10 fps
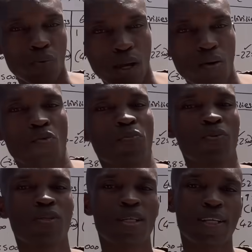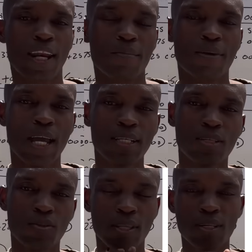i hope you subscribe guys
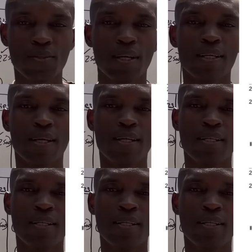so that you can get